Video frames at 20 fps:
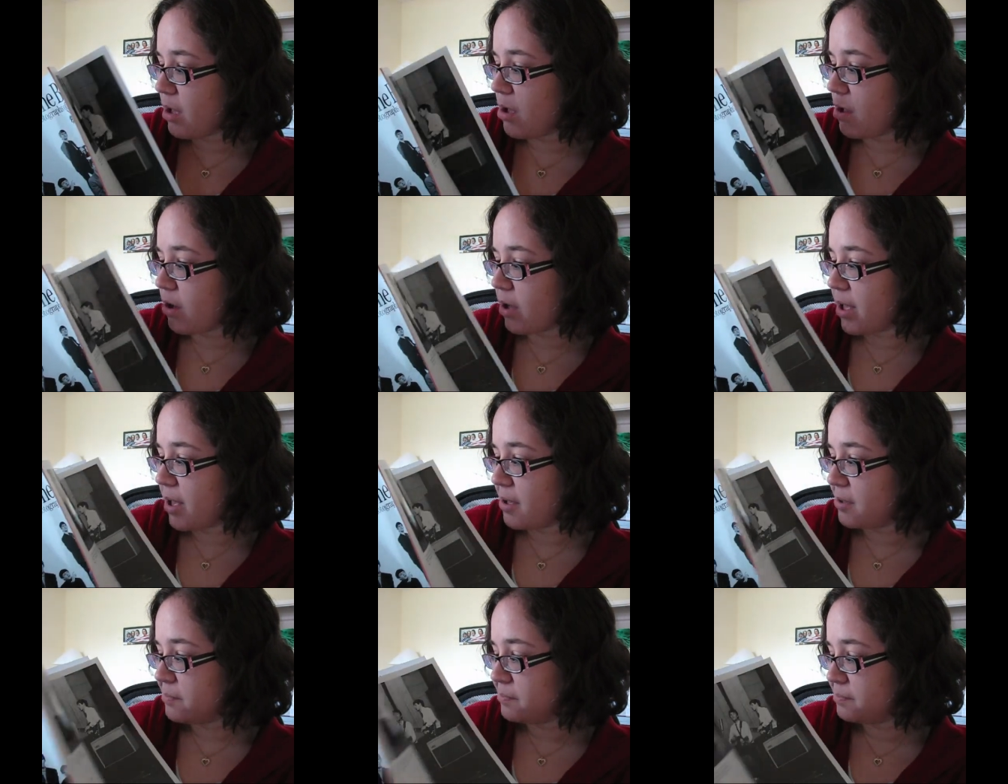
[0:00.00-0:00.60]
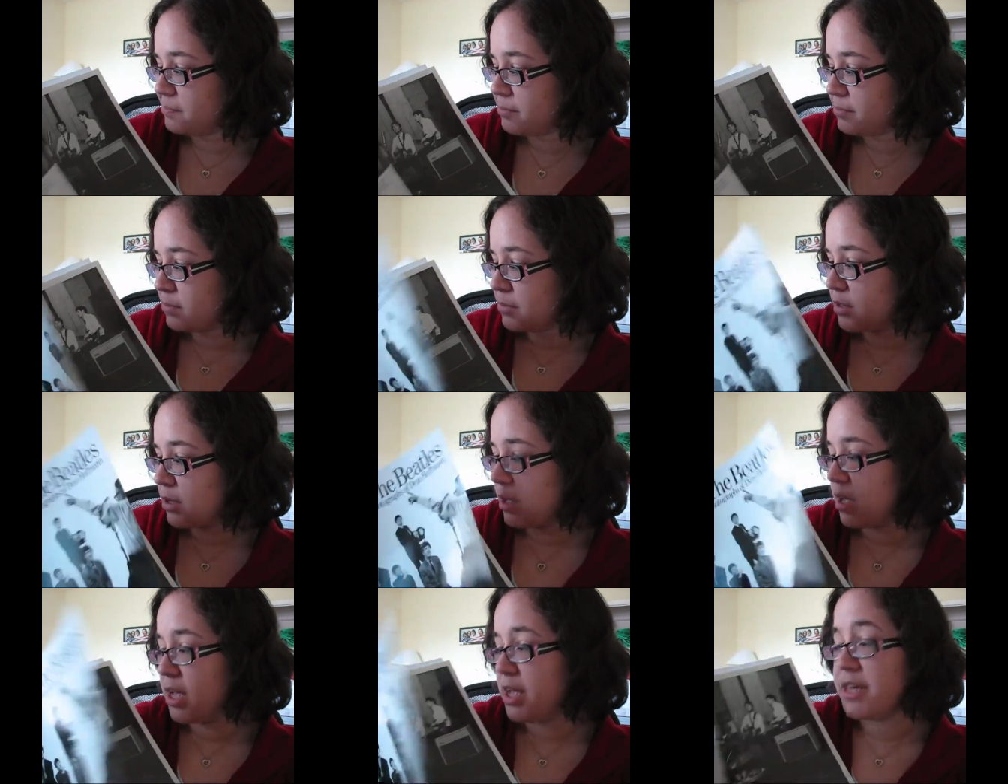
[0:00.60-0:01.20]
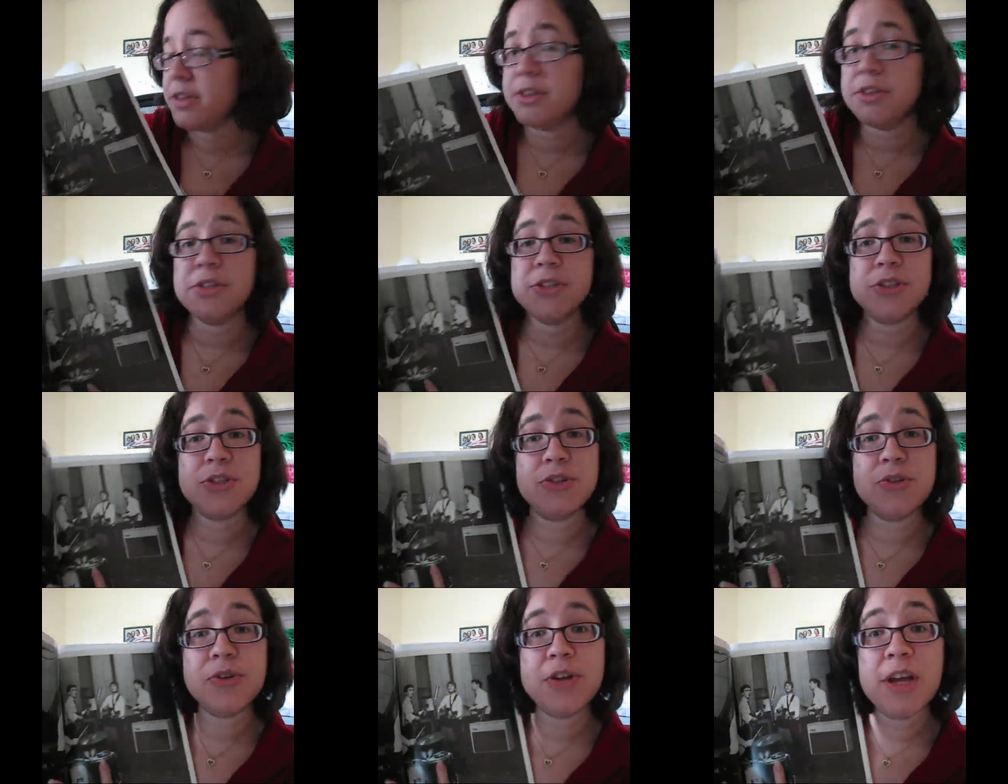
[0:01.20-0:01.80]
okay in the
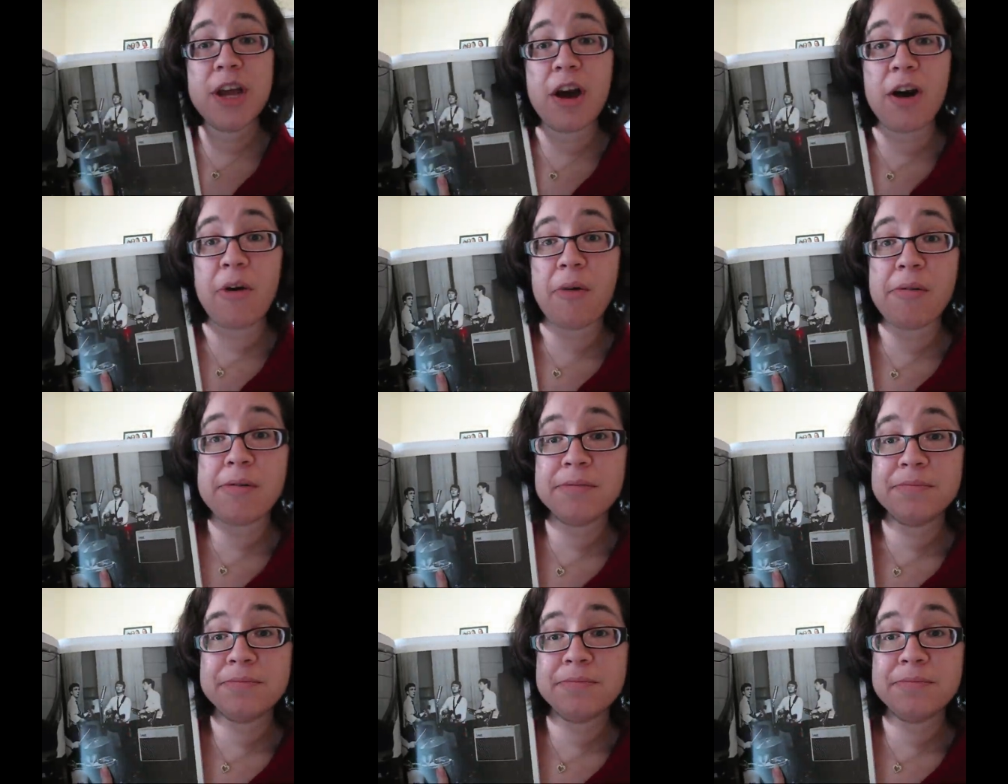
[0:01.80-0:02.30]
studio